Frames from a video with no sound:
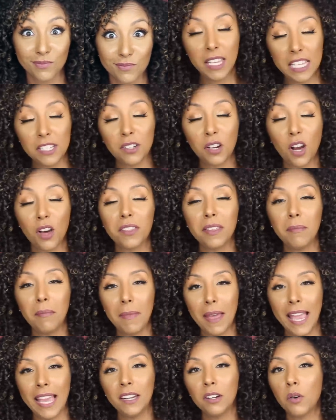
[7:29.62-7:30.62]
These are all the
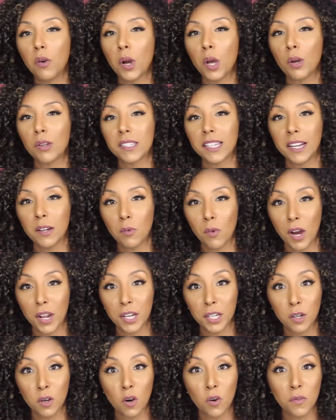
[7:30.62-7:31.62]
main oils that I
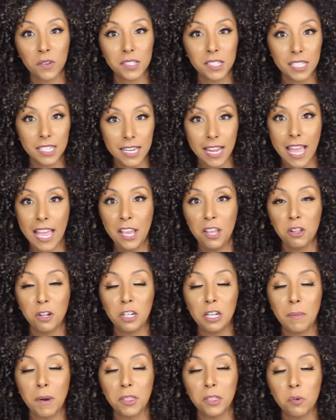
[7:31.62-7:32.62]
wanted to go over today. You
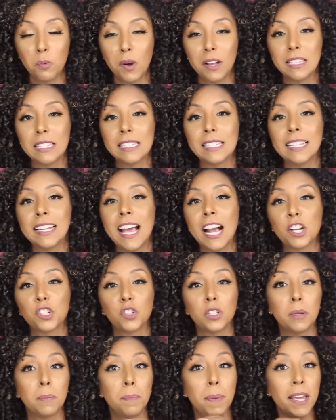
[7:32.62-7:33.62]
learned about the ones that
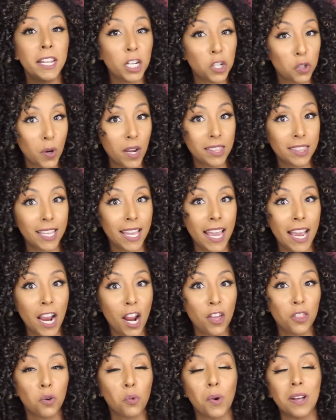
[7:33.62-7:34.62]
actually penetrate the
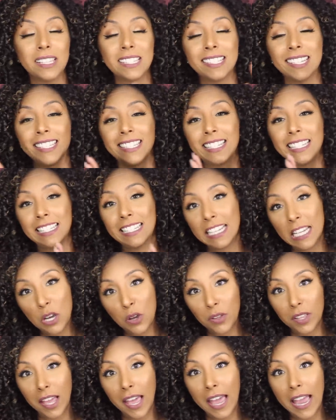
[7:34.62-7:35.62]
hair, the ones that
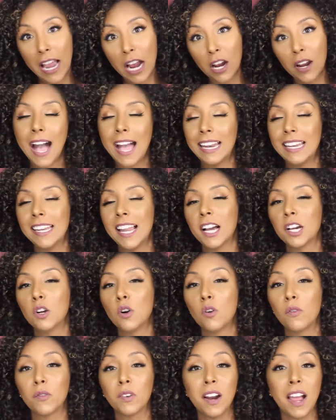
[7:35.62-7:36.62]
seal the hair. I did not
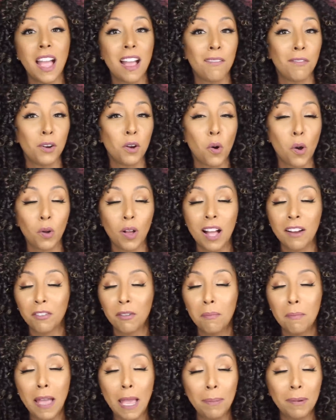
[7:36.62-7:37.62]
go over every oil
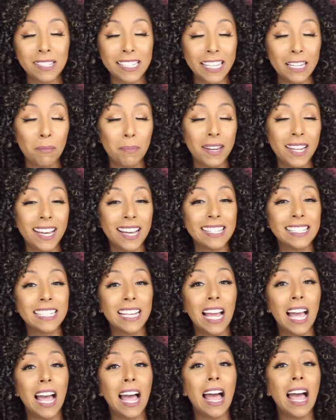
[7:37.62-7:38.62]
ever made because ain't nobody got
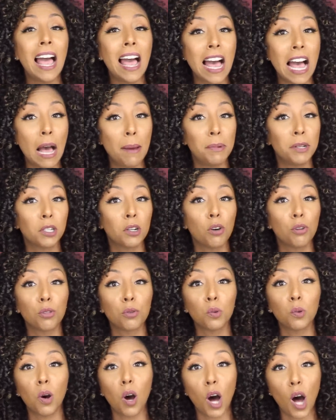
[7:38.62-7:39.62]
time to go
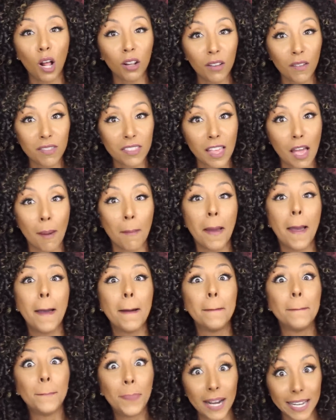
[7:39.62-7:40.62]
through all of them.
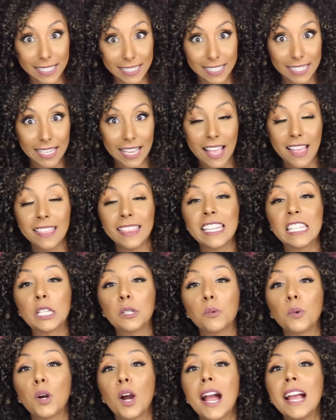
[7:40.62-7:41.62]
But this
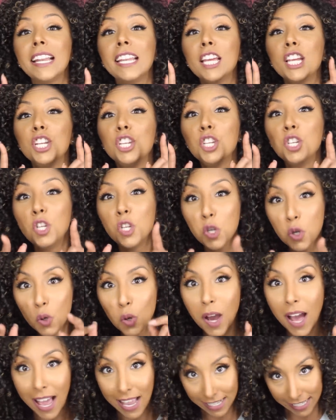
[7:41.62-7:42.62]
is where I need
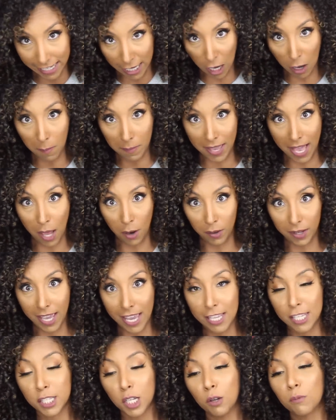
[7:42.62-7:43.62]
you guys to help me out,
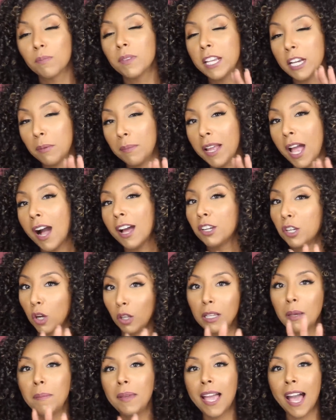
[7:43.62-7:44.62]
okay? So hear me out.
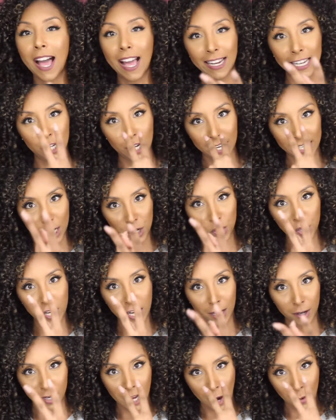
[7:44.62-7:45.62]
Don't leave me out. I need you
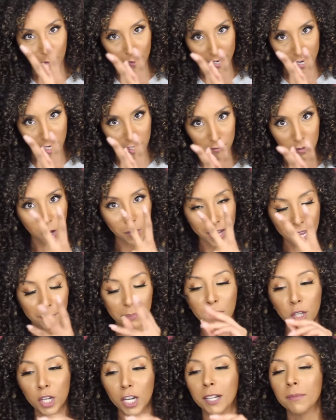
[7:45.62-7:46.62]
here. You got, we here?
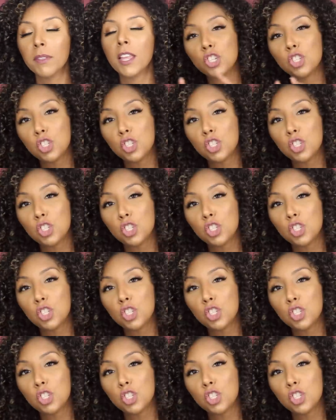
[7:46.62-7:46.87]
Okay, good.